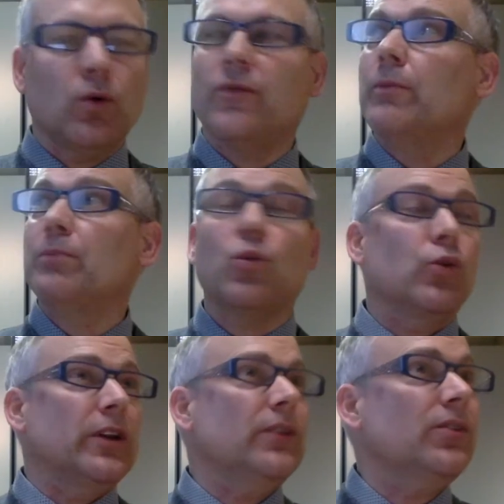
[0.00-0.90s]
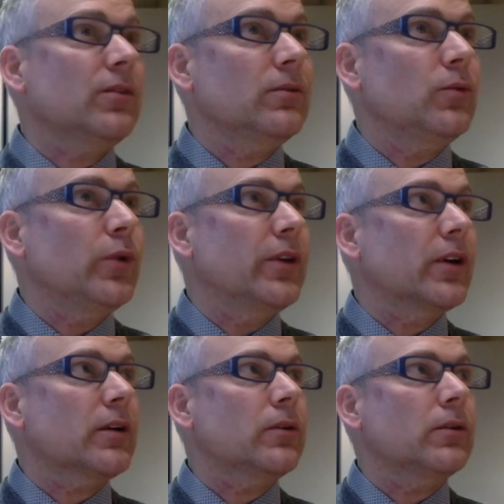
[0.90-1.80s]
the board is with
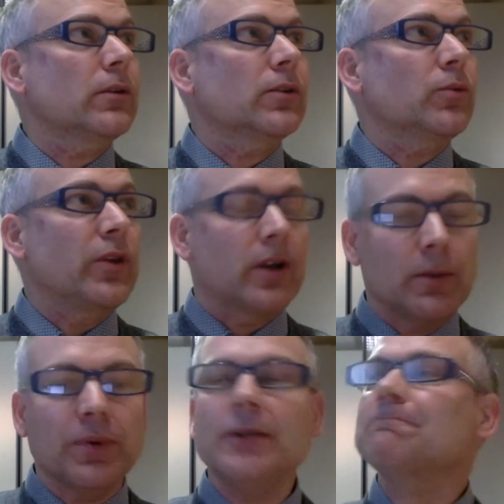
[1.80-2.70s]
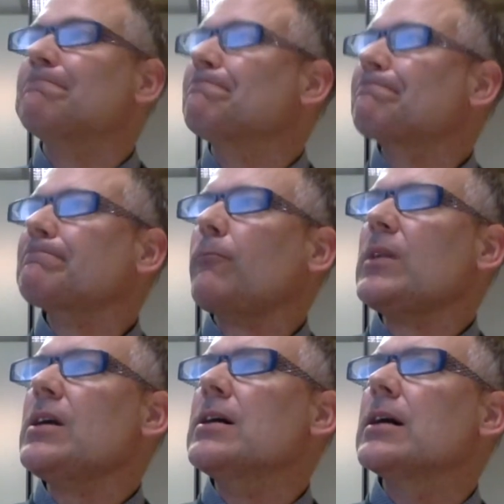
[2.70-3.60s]
a company,
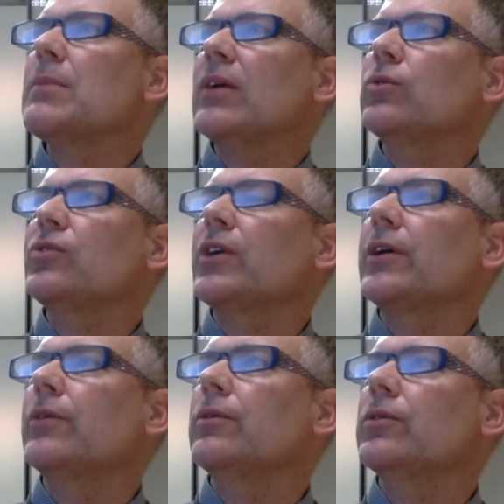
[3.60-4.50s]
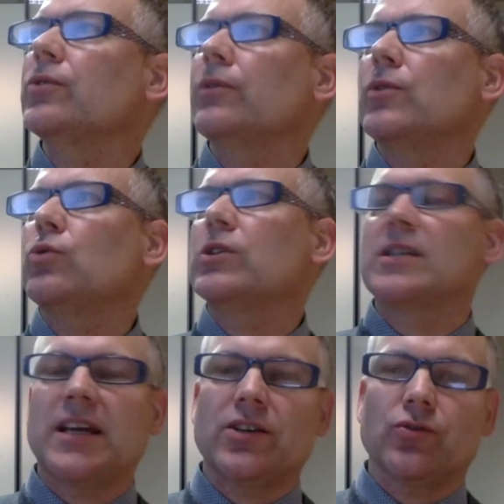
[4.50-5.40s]
and also sort of the
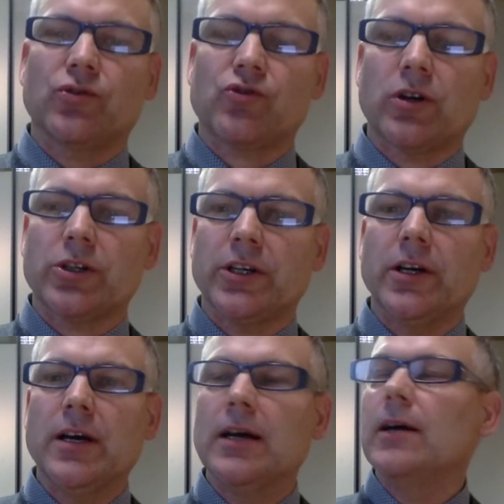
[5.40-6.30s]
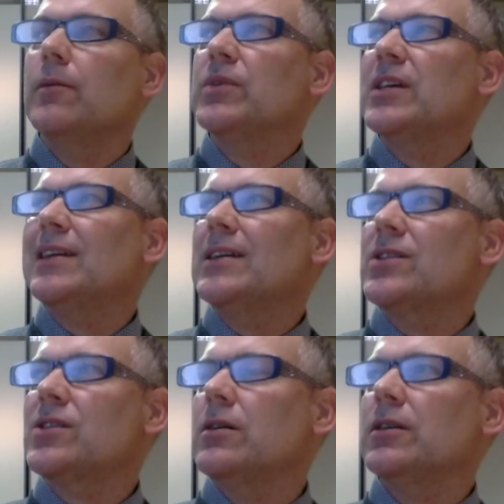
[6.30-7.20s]
organisational structure, particularly in a
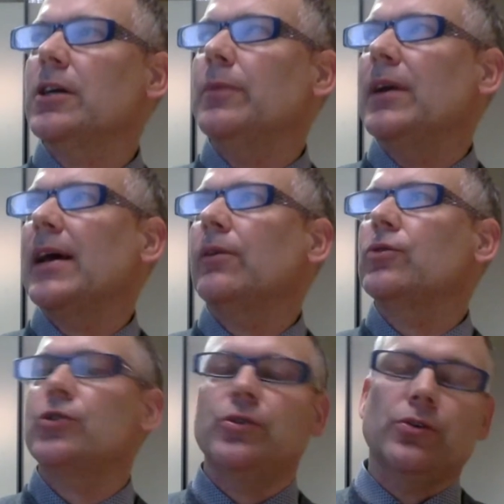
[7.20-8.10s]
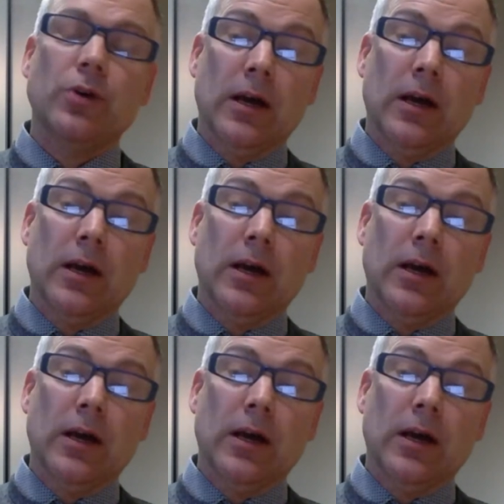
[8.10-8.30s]
startup, and how to